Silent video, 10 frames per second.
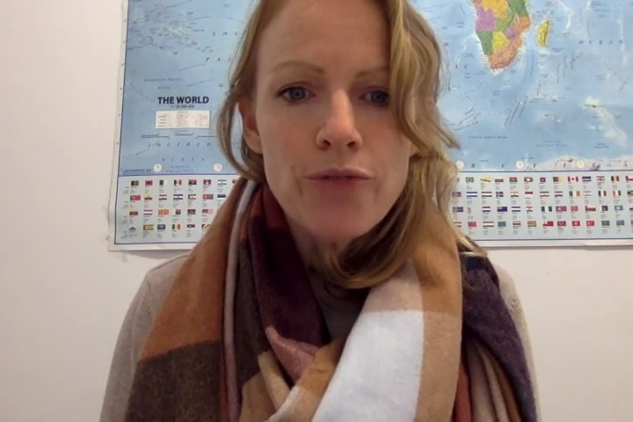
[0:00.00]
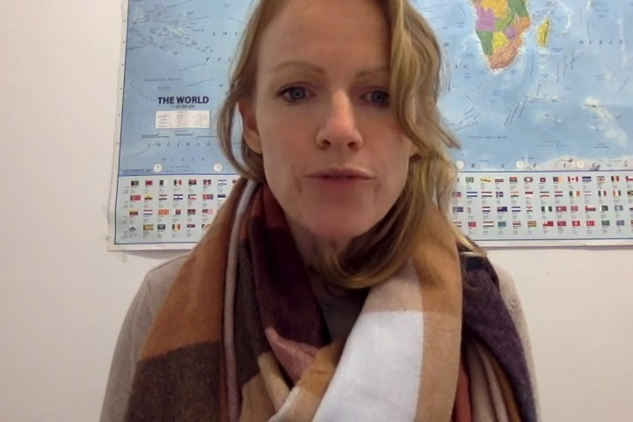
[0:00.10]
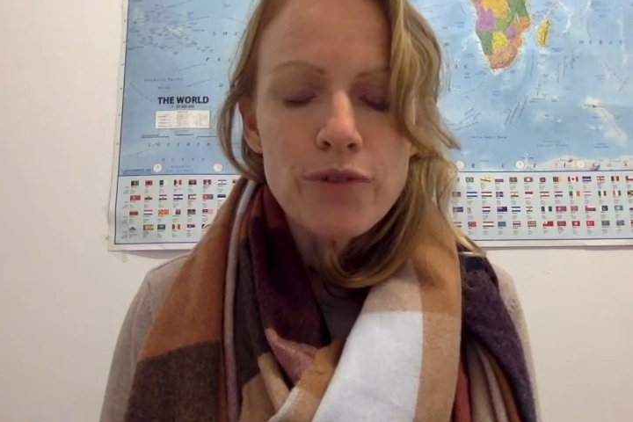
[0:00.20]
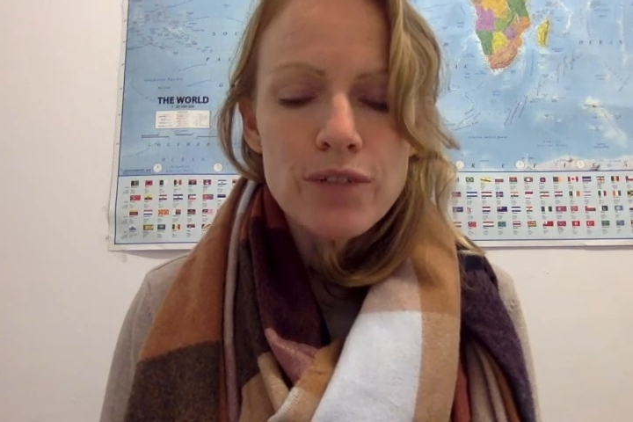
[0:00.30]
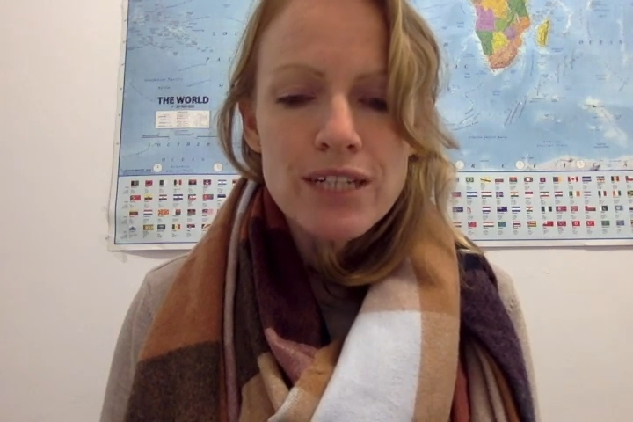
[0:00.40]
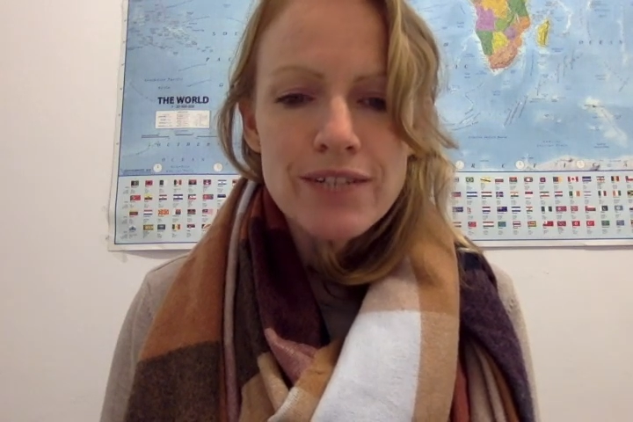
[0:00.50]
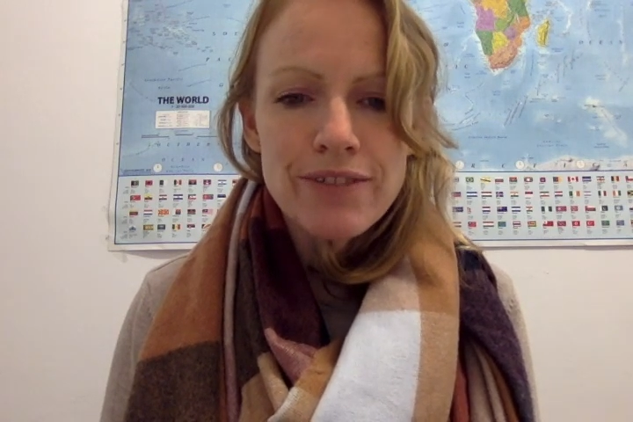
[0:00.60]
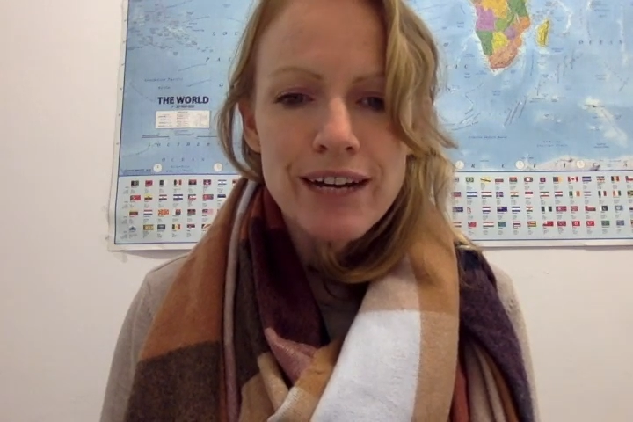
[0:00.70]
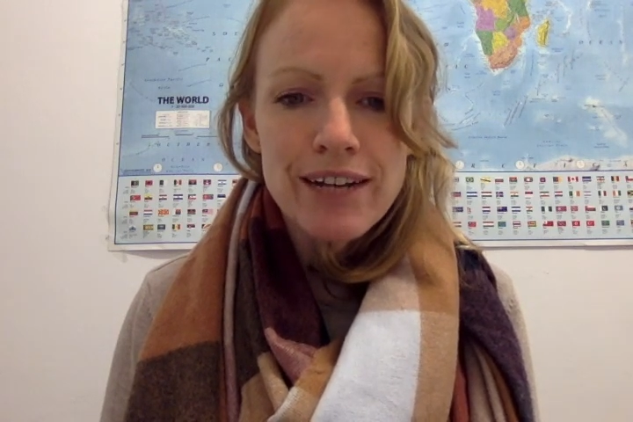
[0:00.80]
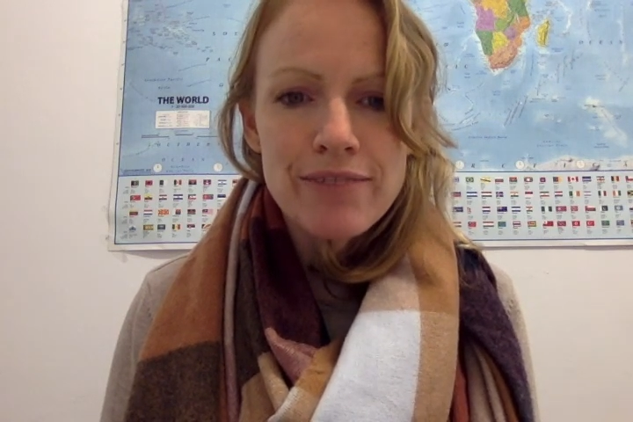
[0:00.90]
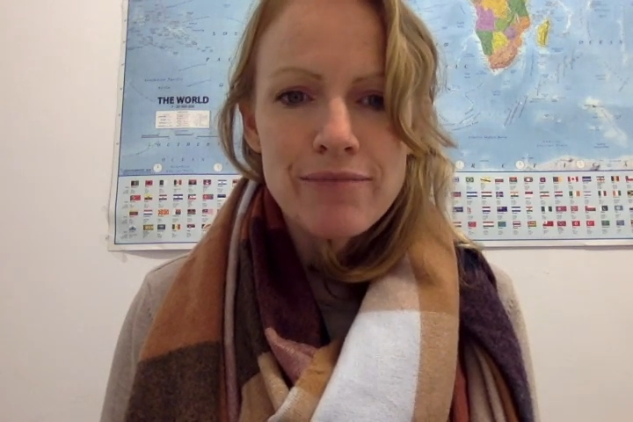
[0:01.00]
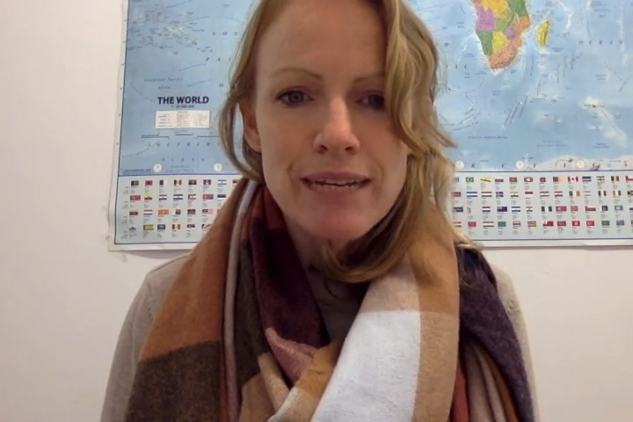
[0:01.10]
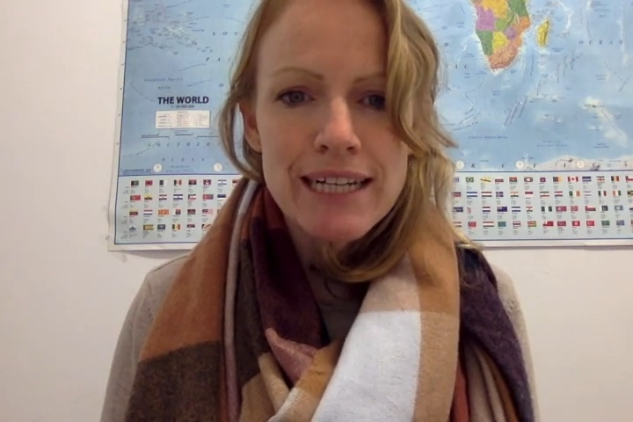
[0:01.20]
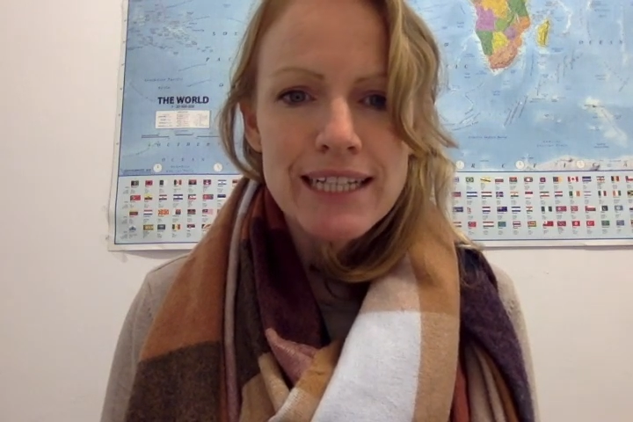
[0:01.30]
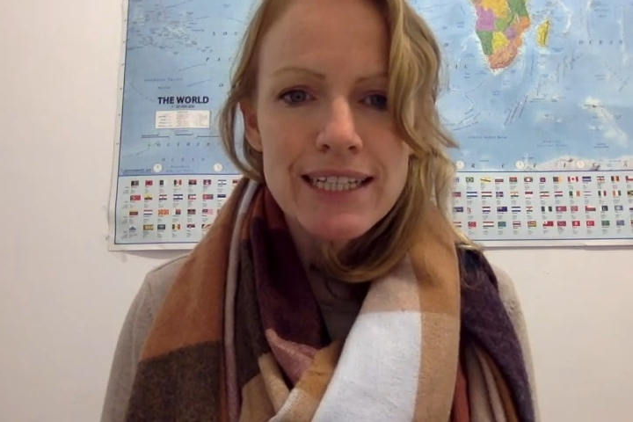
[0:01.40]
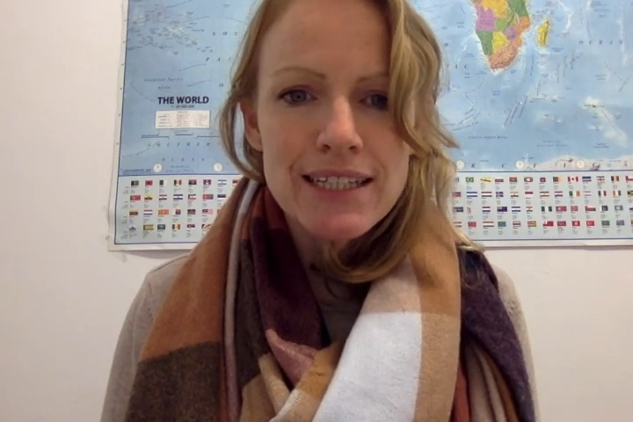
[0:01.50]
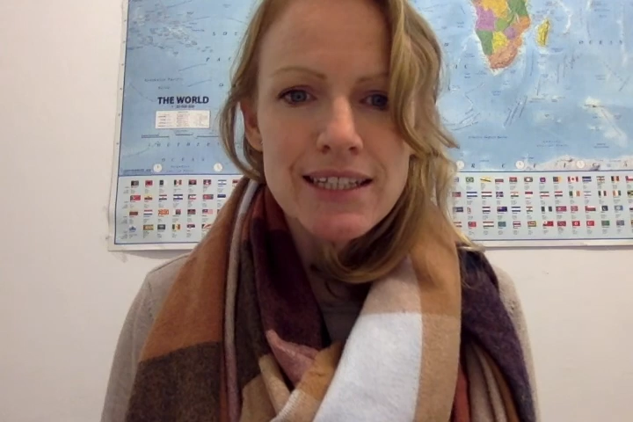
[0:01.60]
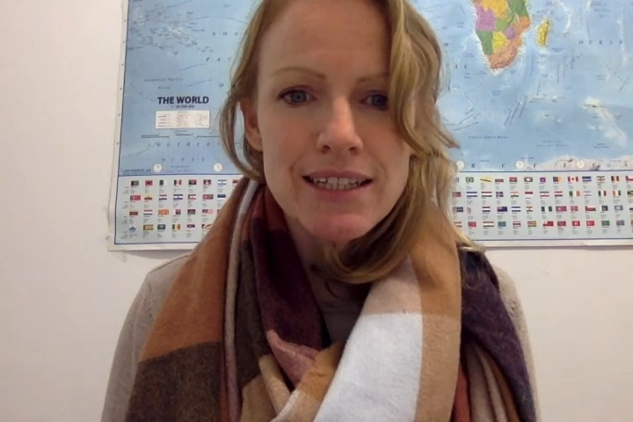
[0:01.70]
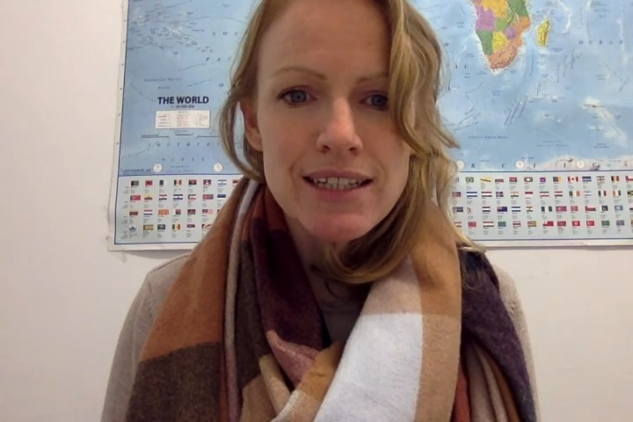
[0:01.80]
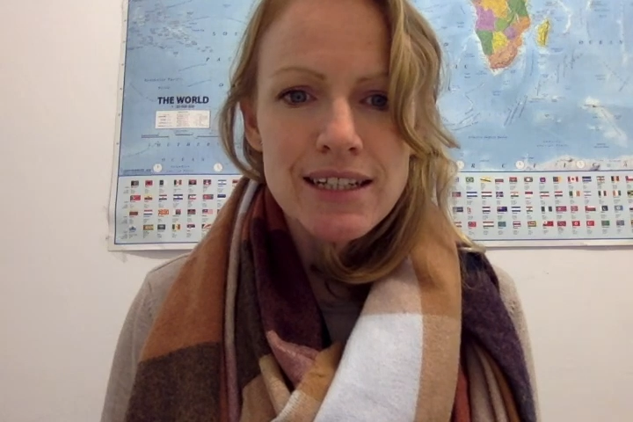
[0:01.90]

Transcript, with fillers: 45 minutes.